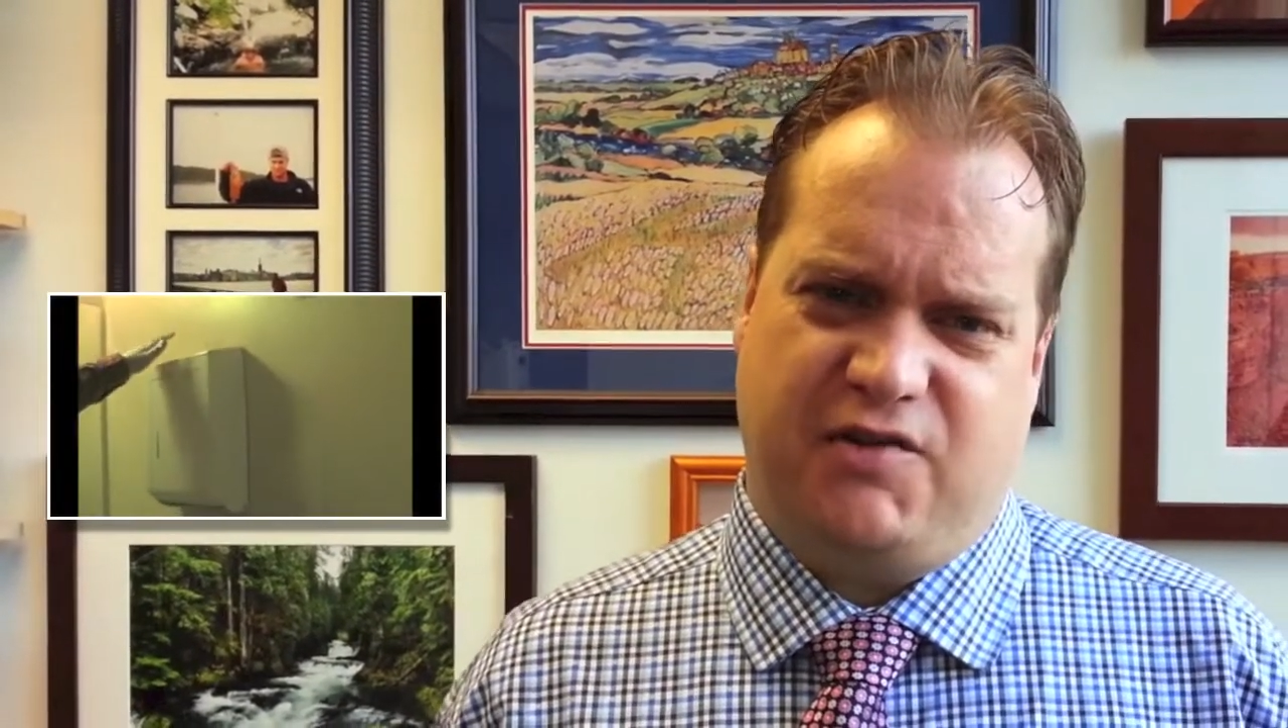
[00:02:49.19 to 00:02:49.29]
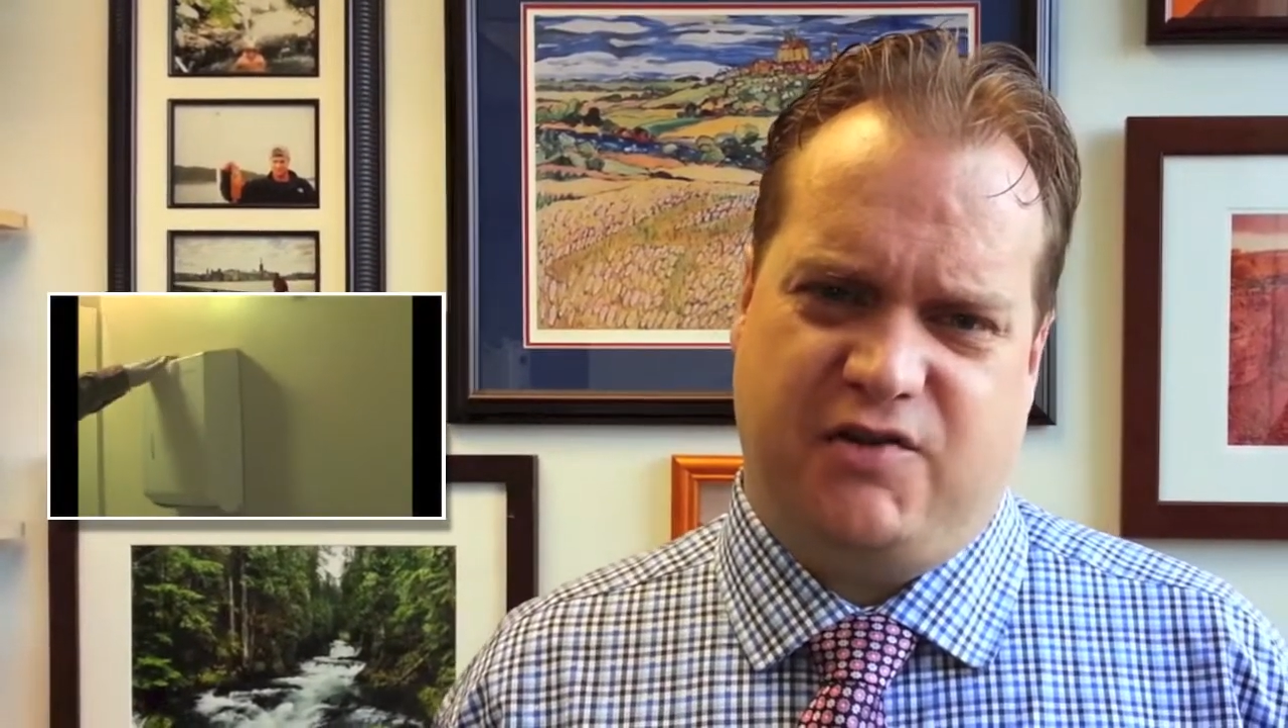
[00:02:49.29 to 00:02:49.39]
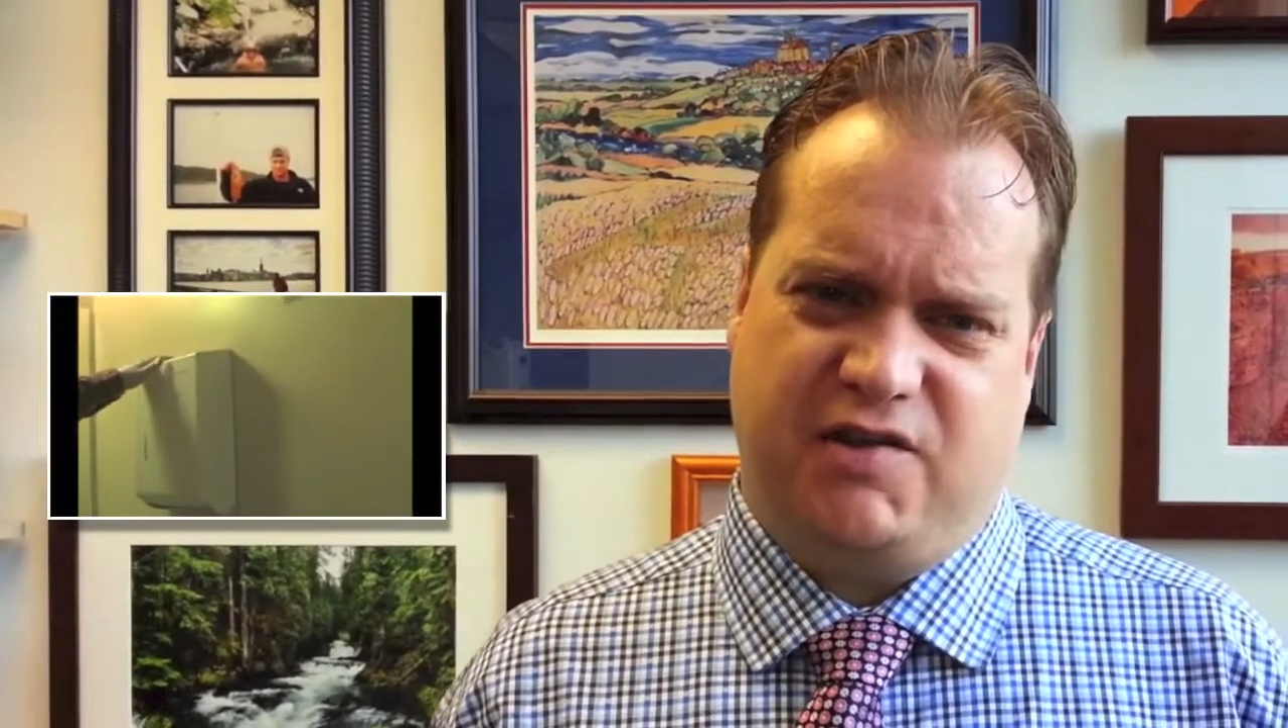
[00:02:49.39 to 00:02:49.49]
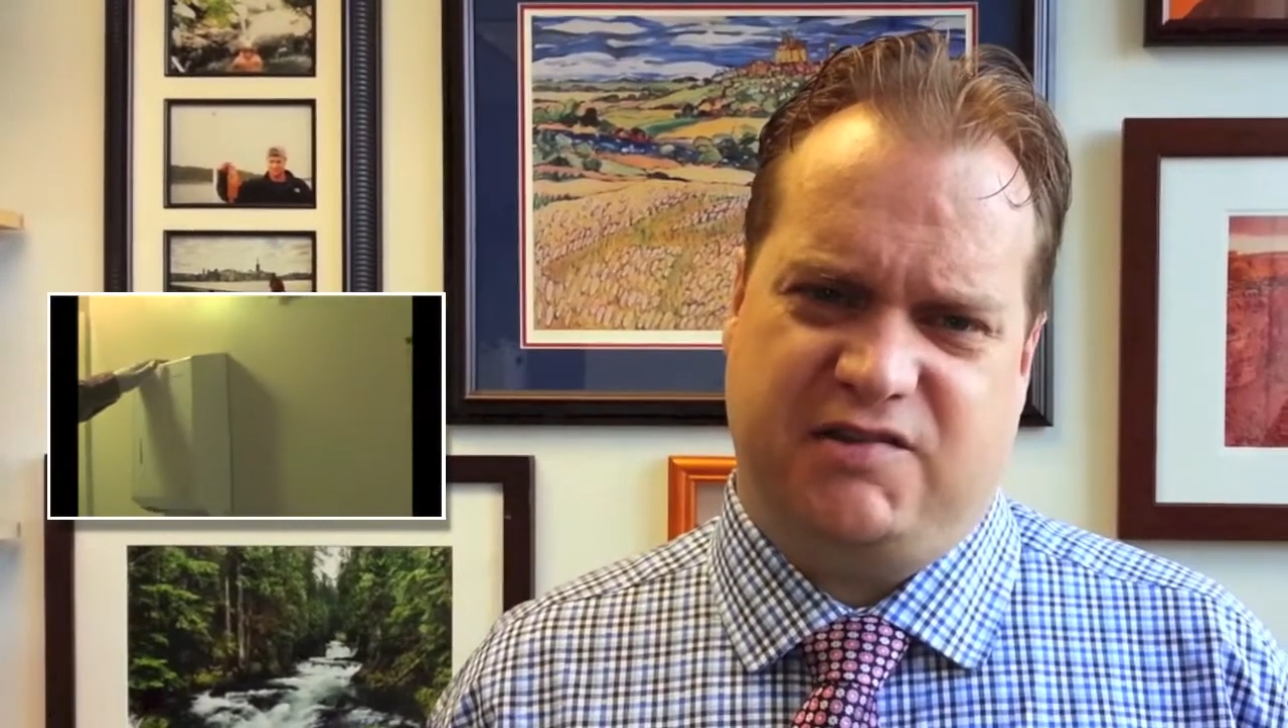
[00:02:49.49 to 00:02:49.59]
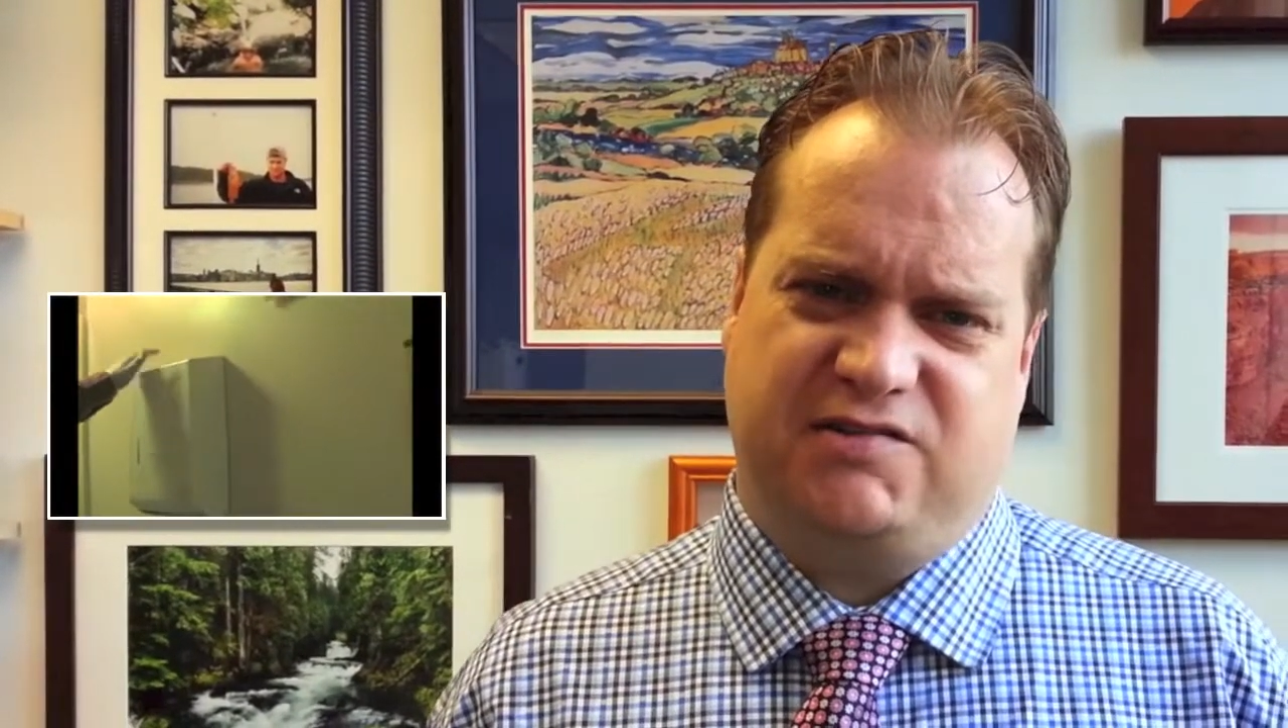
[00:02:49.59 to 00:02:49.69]

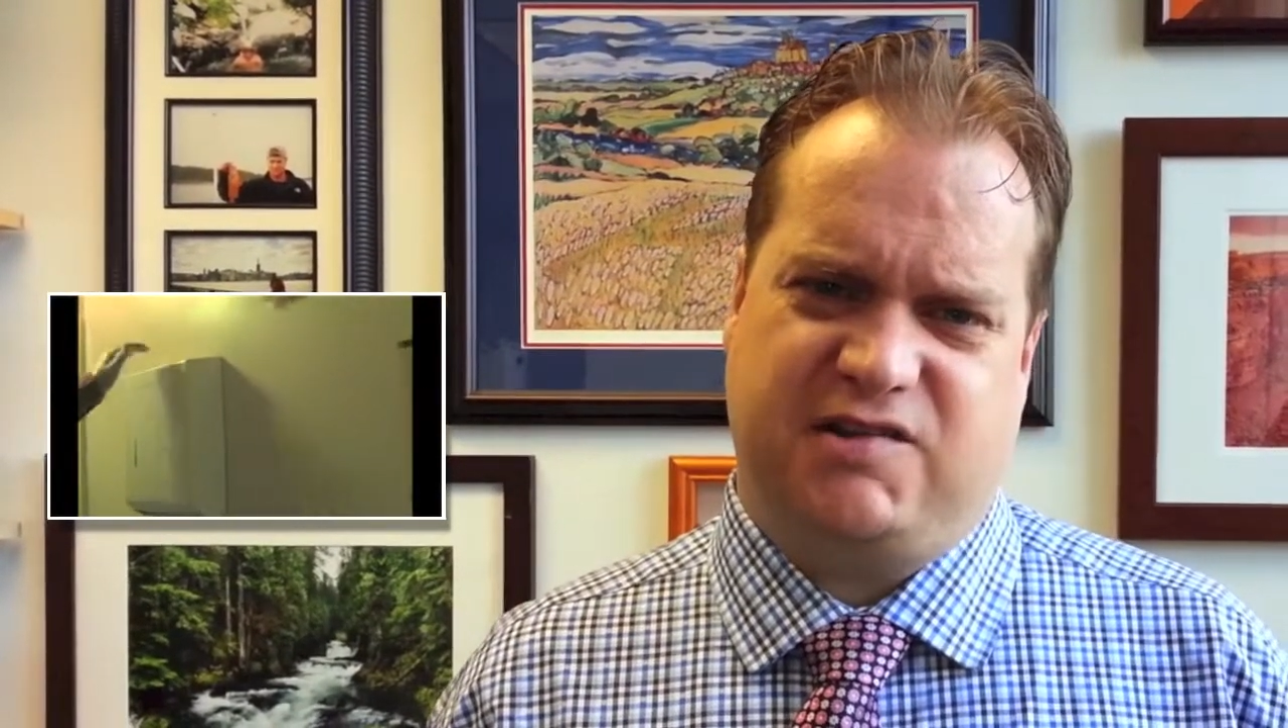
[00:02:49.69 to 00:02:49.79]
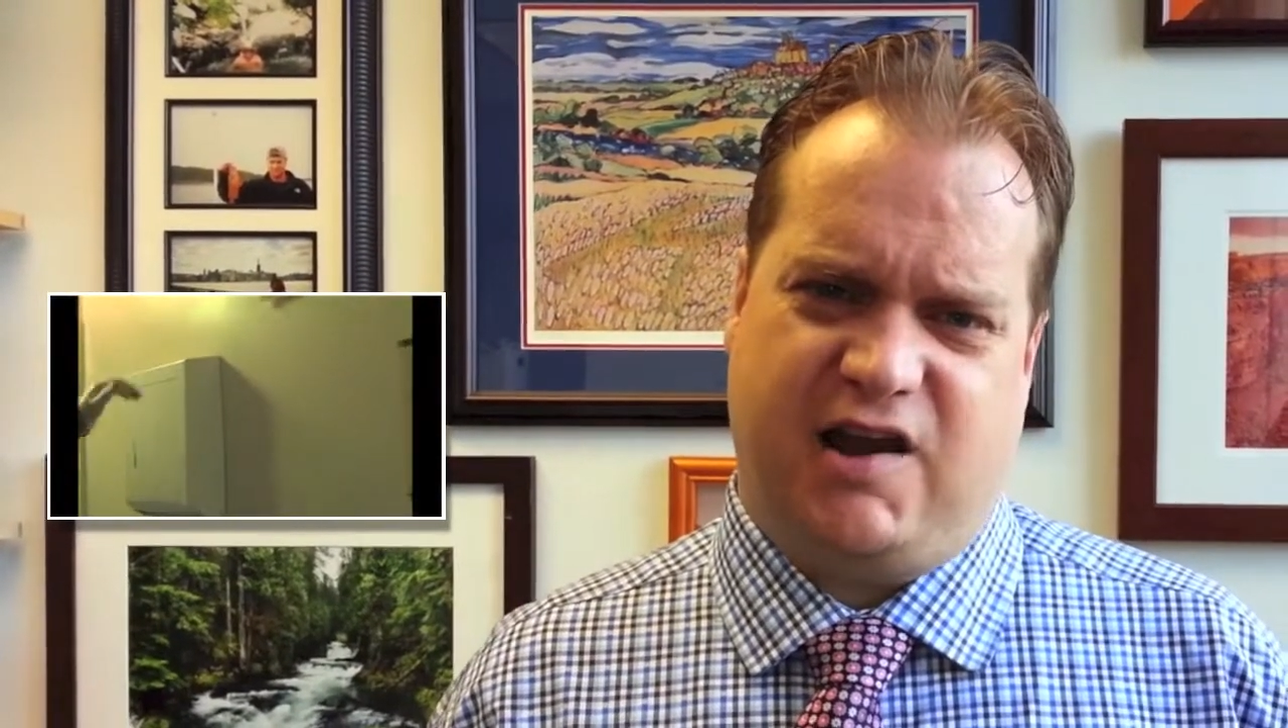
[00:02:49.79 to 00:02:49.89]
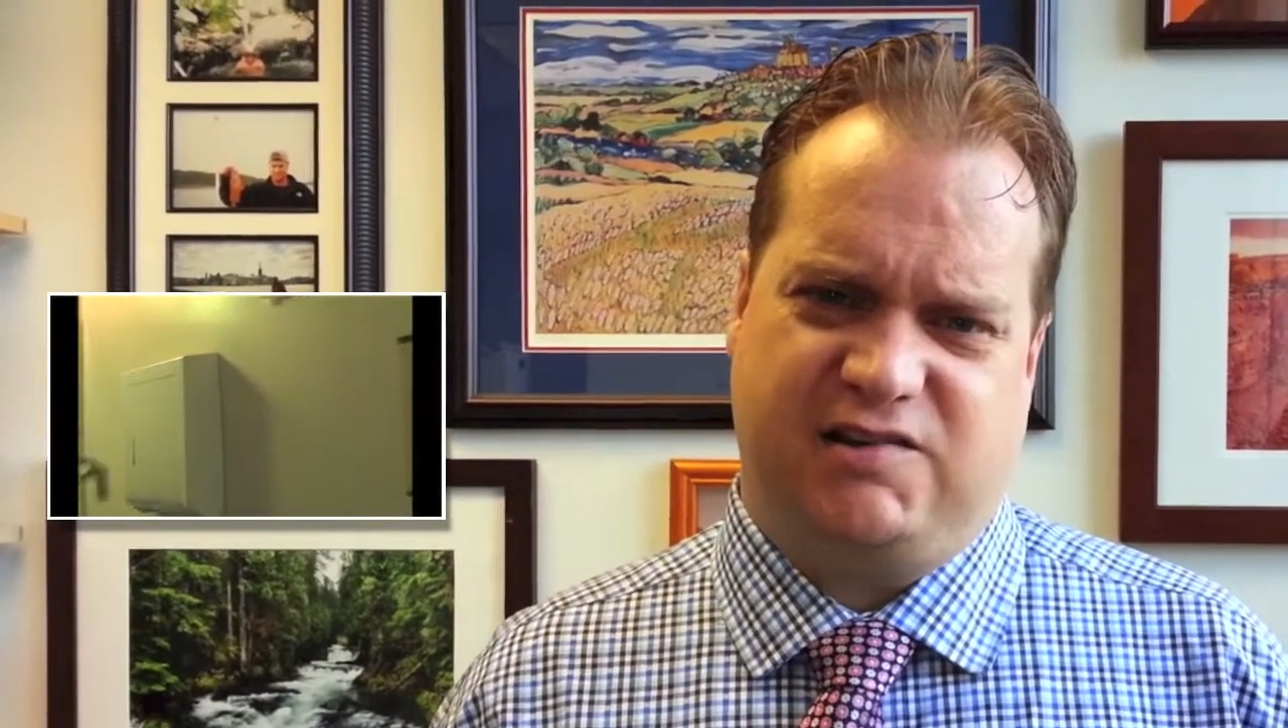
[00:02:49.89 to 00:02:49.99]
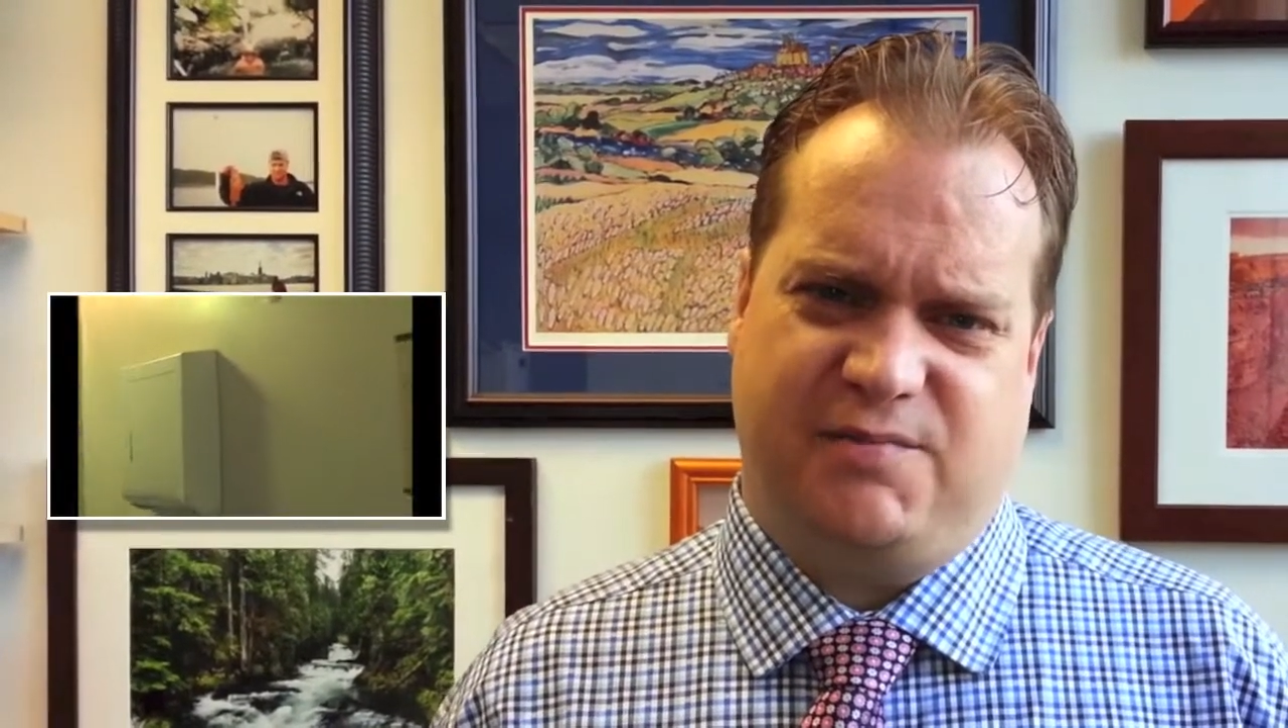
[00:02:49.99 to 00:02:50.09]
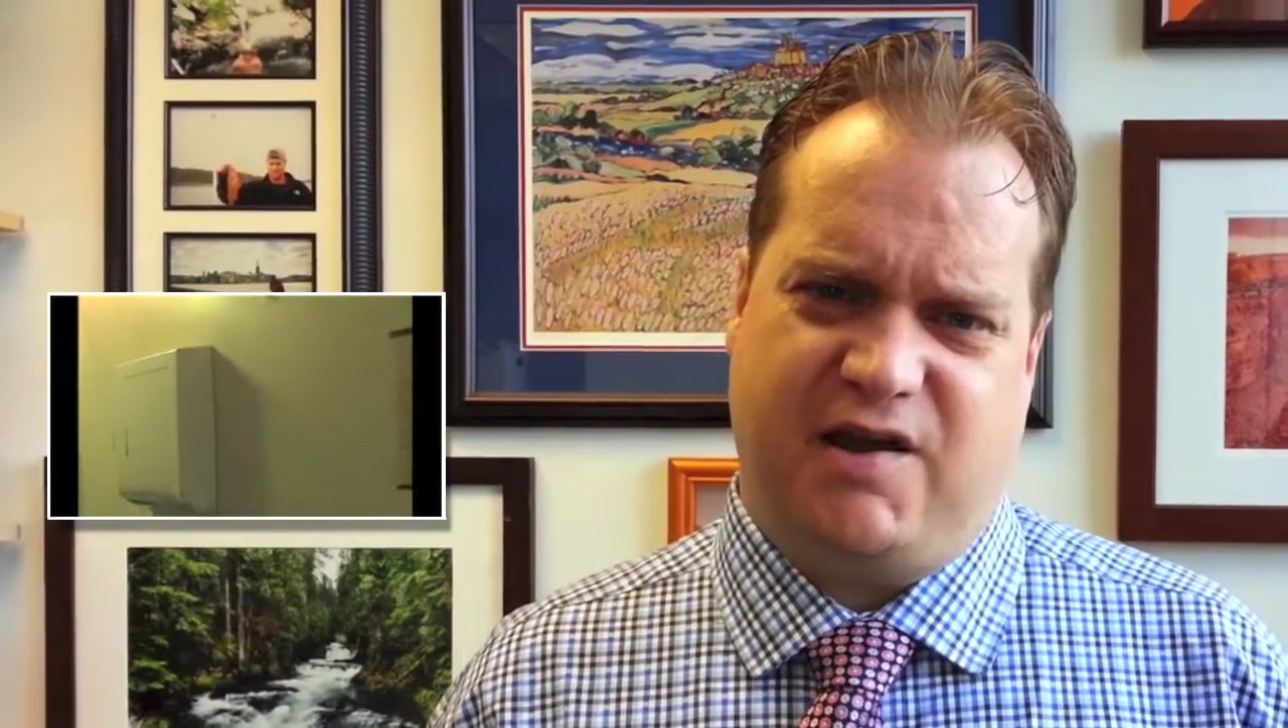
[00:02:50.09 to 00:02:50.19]
there that's
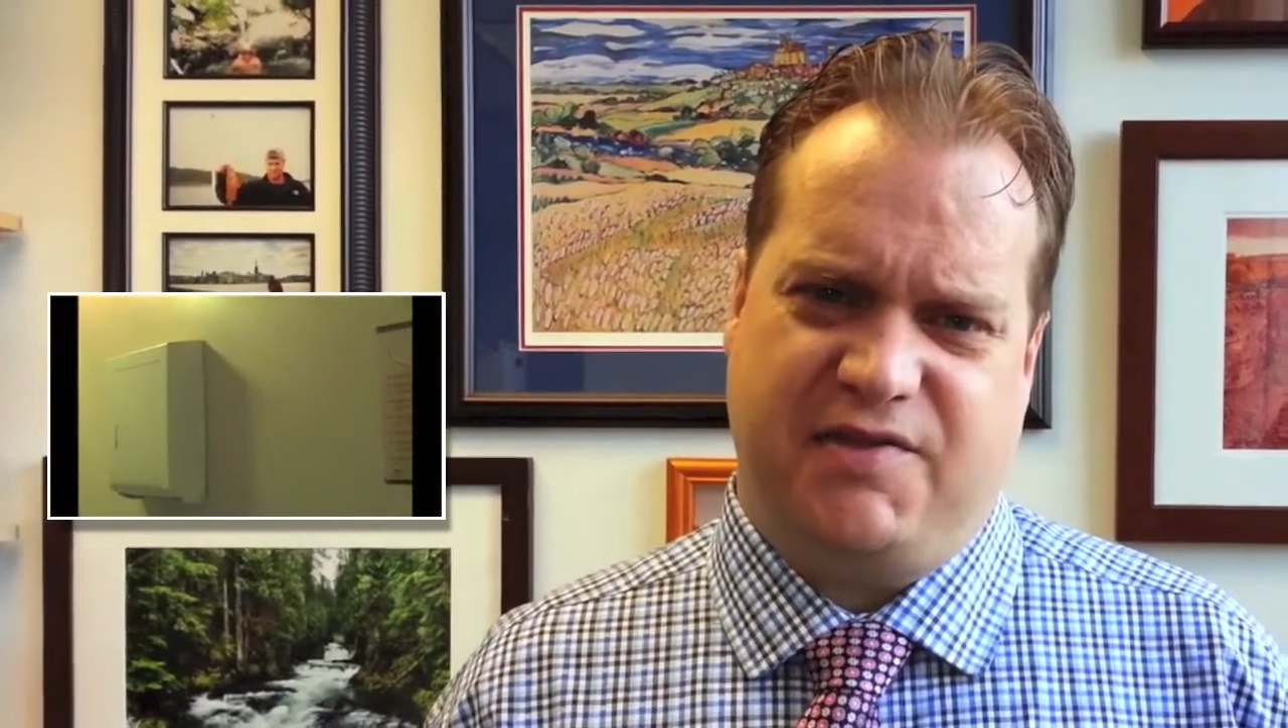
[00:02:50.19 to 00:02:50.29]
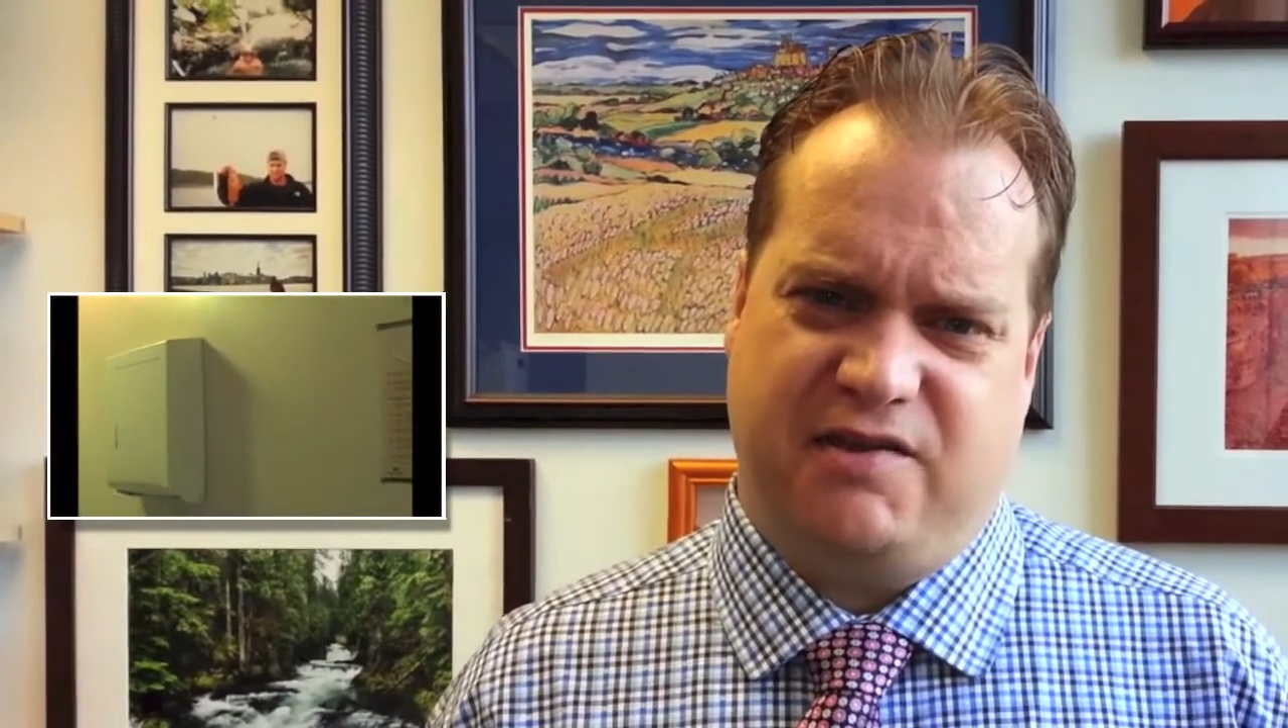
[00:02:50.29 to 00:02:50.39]
talked about